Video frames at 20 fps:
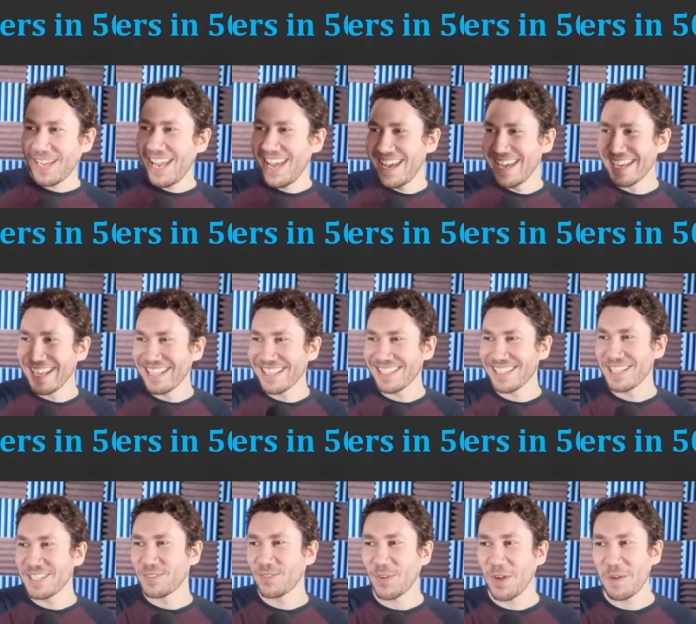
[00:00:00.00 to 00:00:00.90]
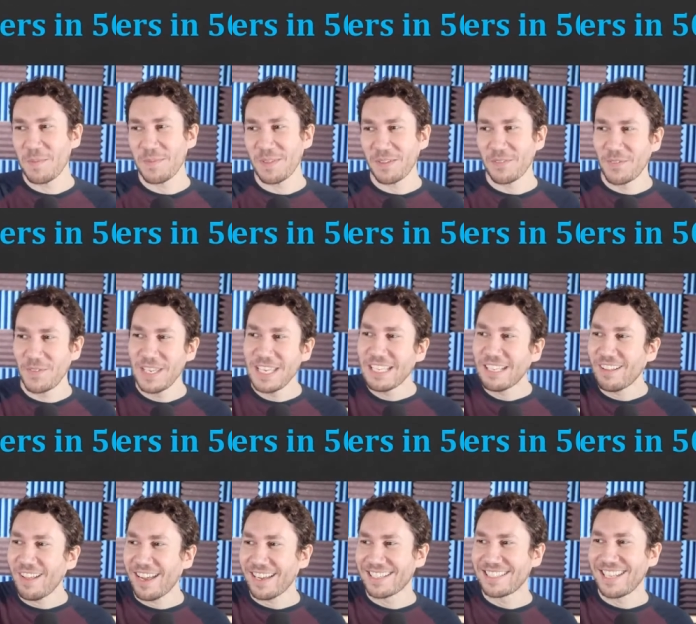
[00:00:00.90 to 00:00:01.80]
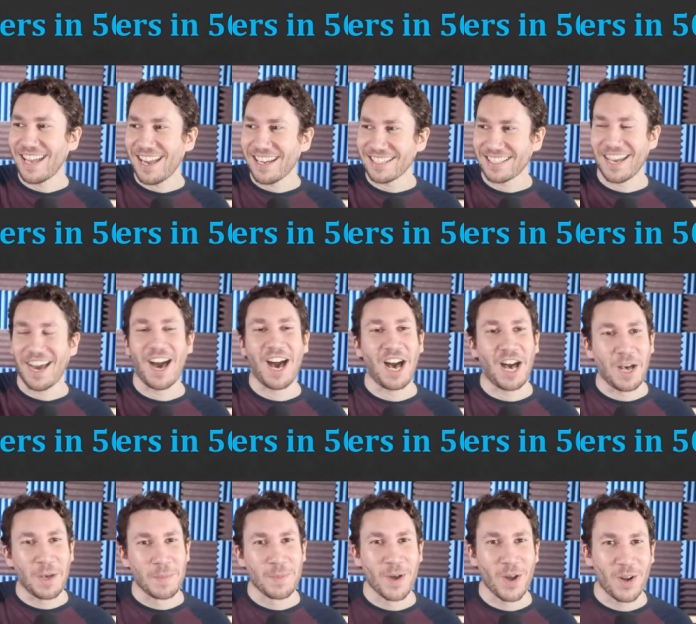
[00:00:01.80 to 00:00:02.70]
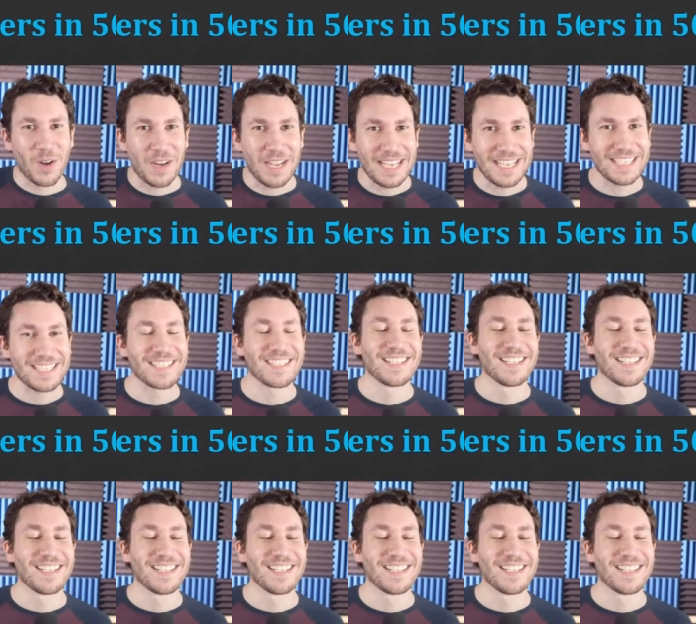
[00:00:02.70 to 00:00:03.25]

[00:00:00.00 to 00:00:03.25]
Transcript: it's, it's from vclock.com. All right.